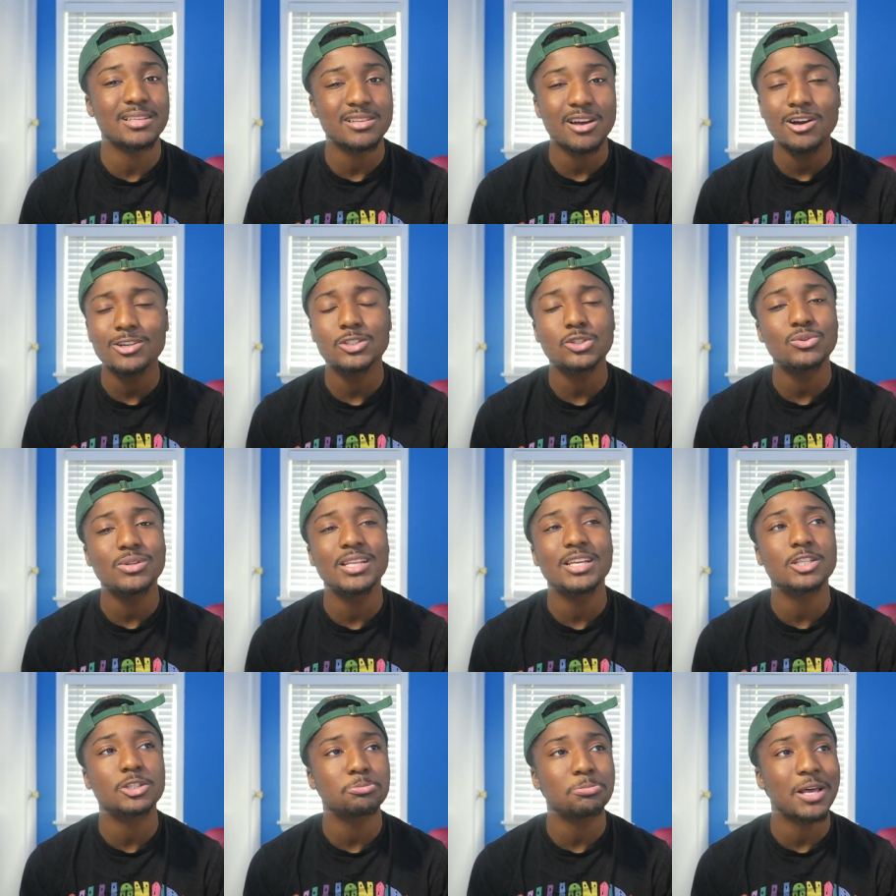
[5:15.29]
It's hard to
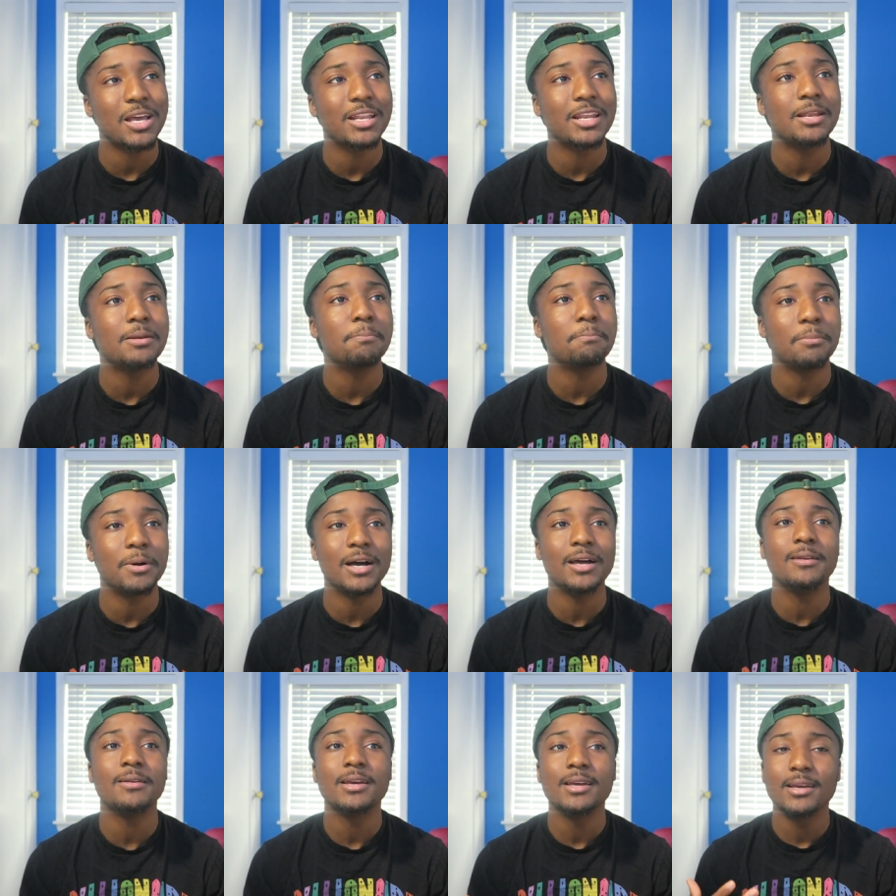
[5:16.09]
really explain it,
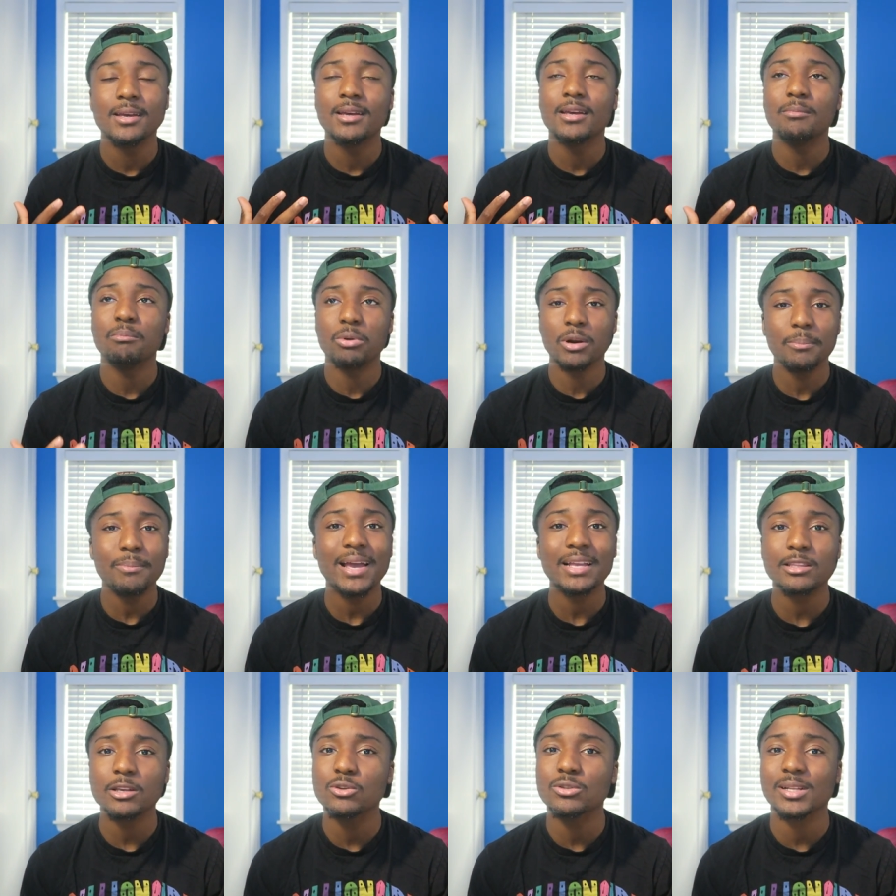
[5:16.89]
but bring
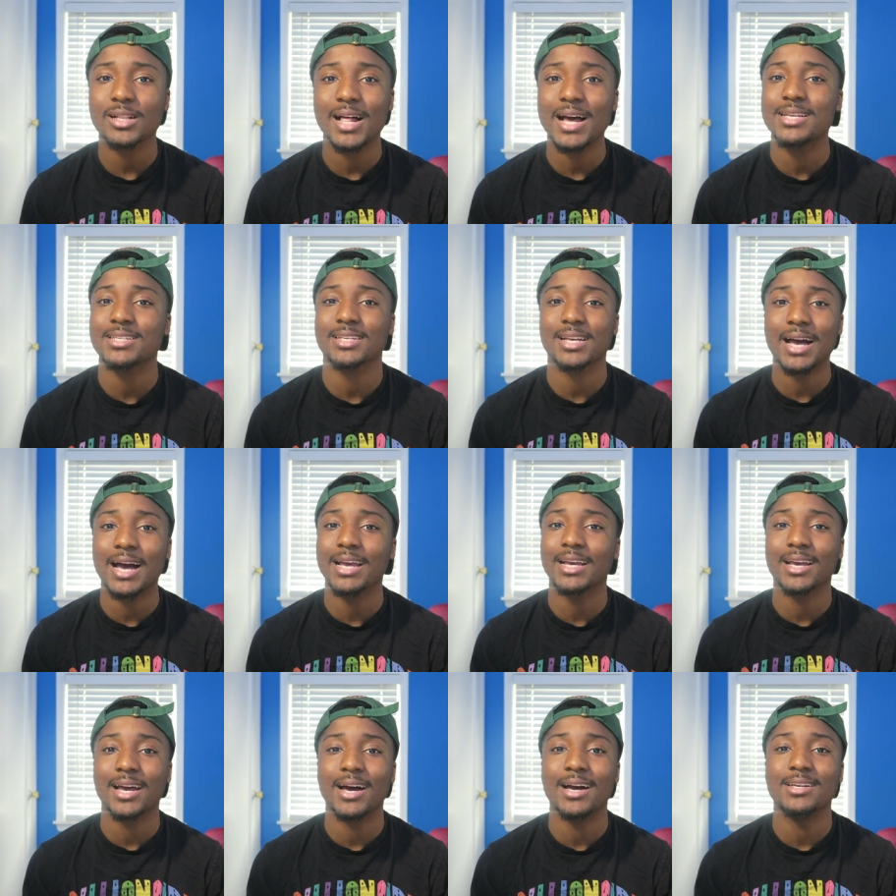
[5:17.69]
back those classic
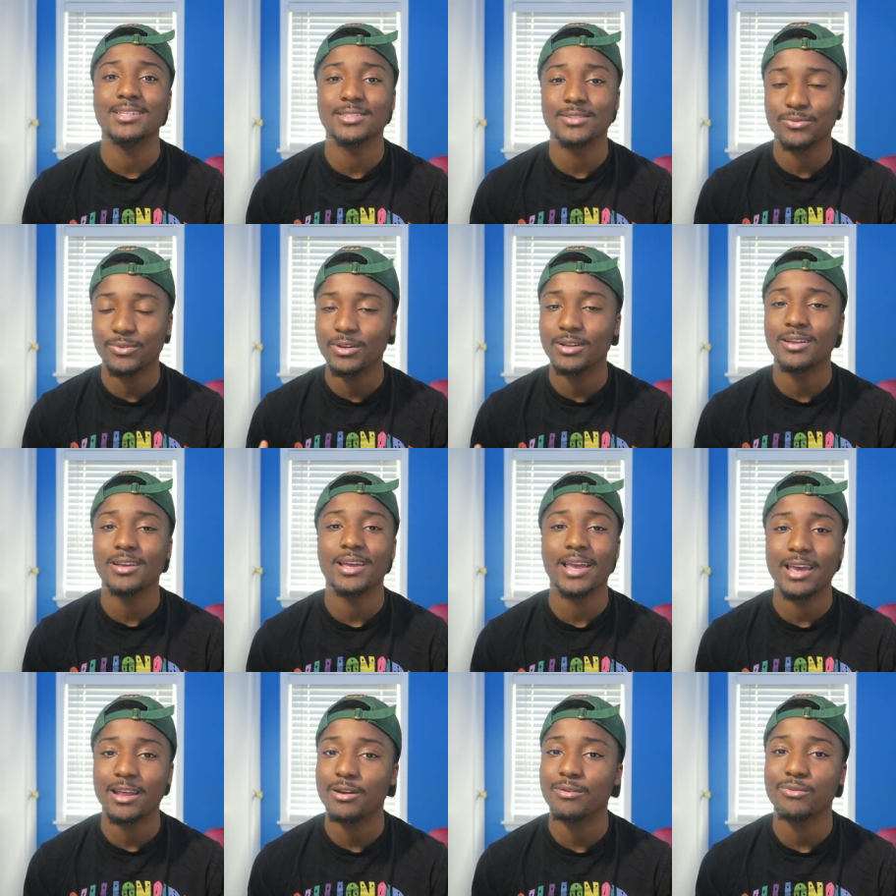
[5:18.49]
icons for
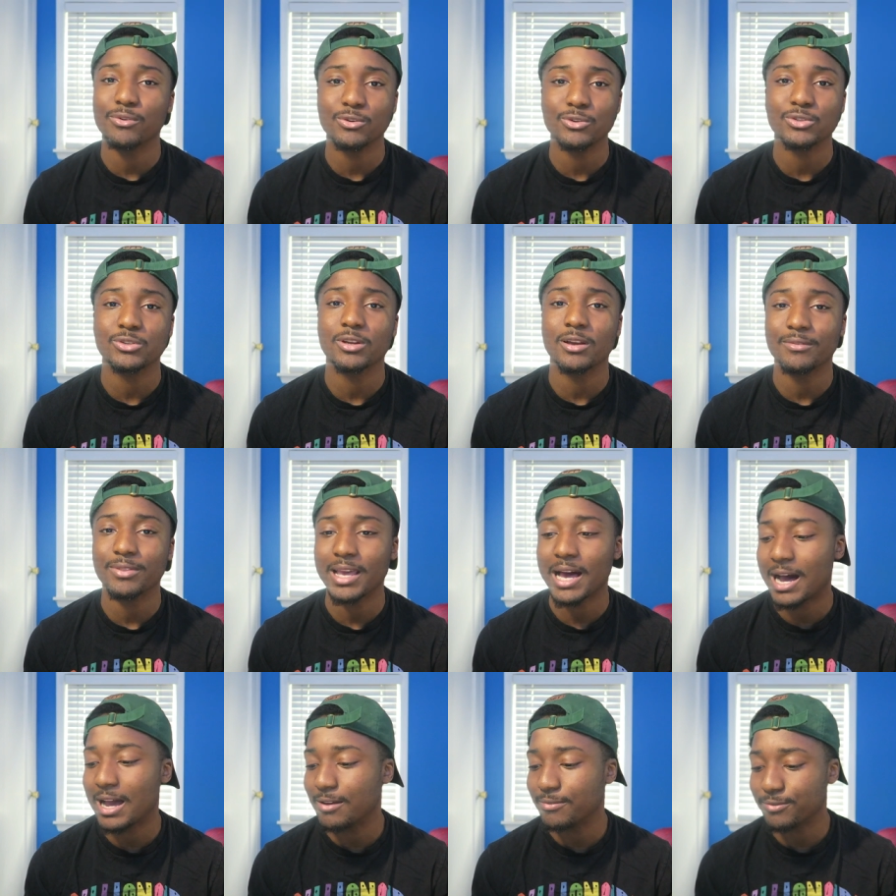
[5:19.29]
the anniversary of
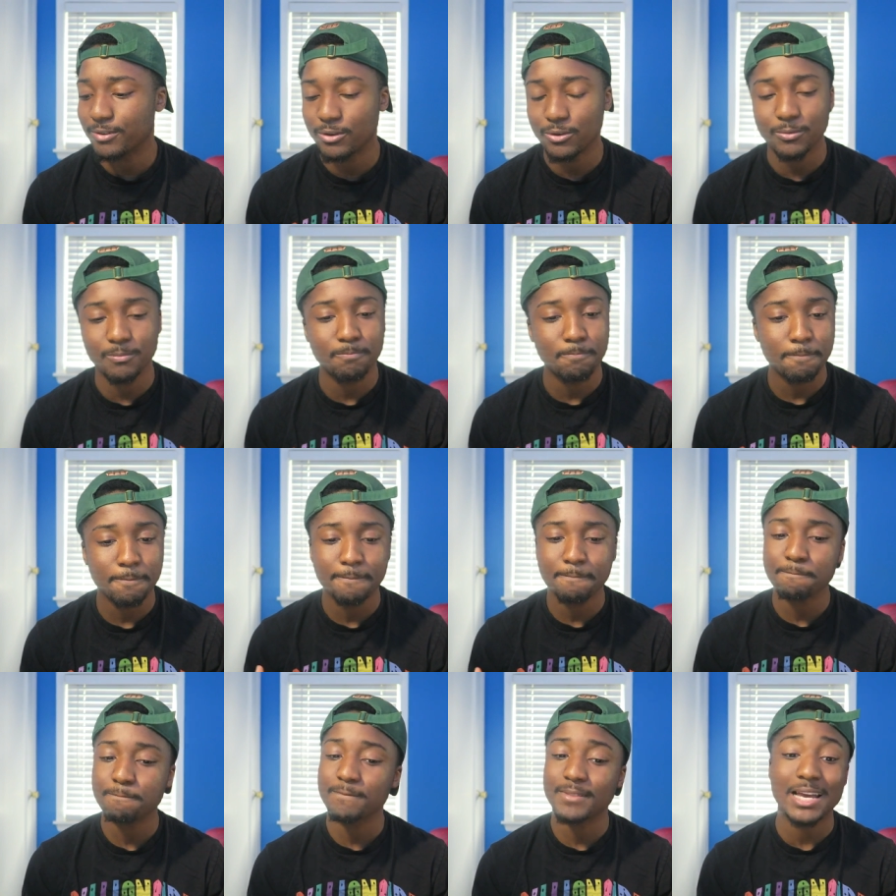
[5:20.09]
the iPhone.
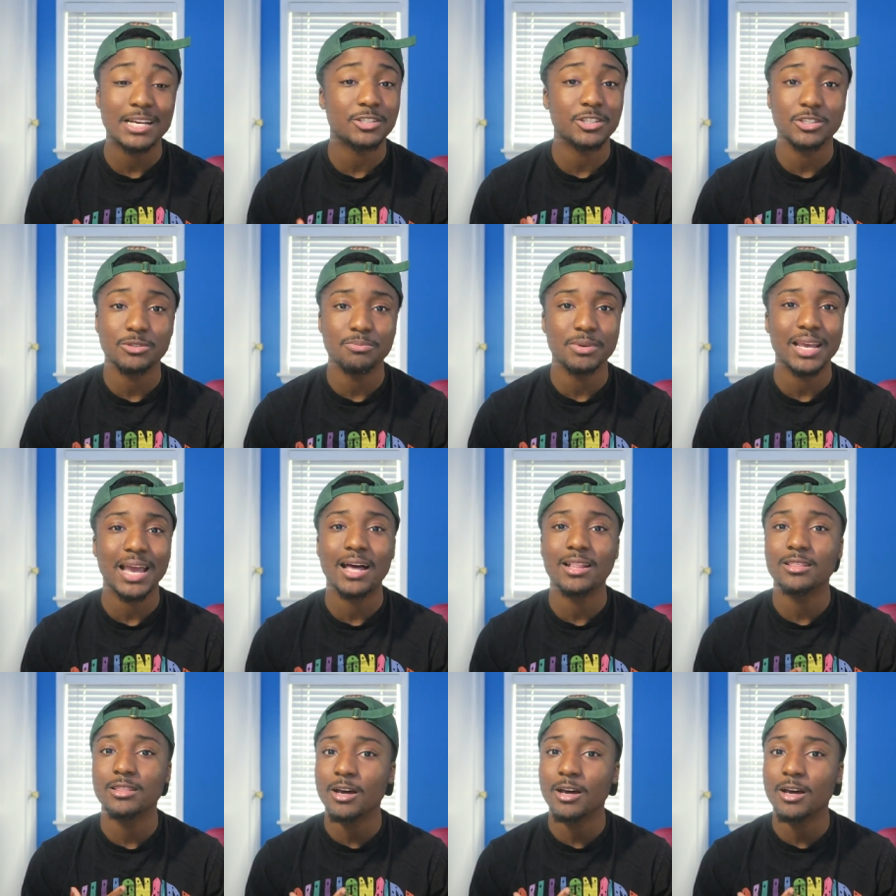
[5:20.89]
That's just me. I